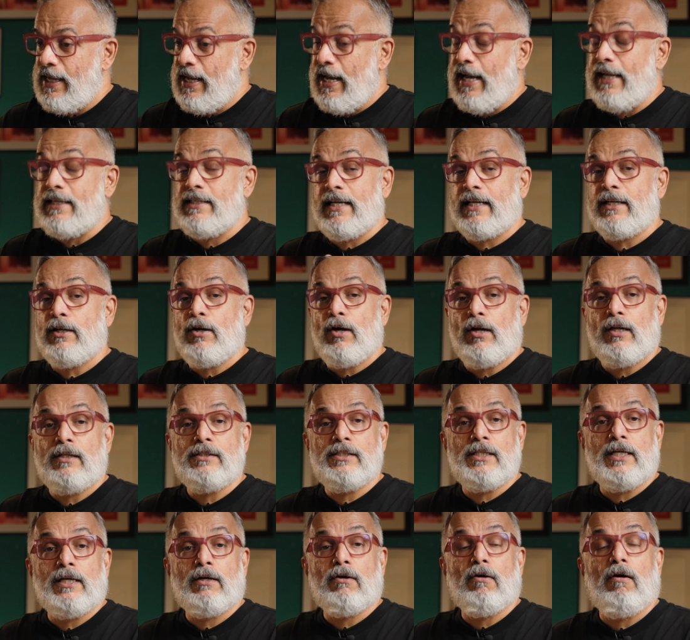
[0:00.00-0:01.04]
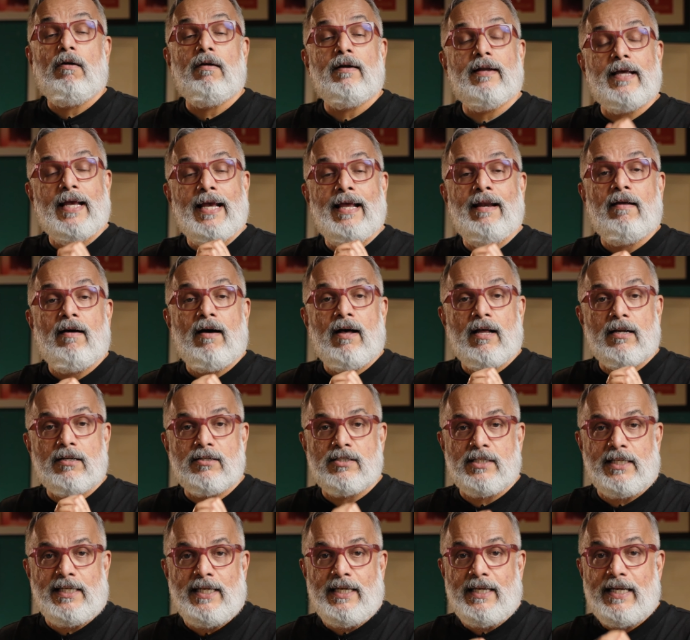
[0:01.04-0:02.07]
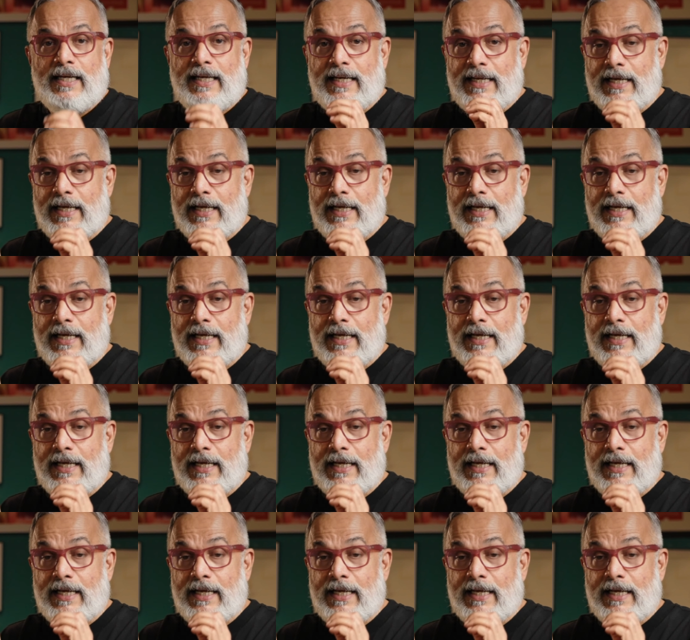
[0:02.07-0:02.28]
a technology called LRT,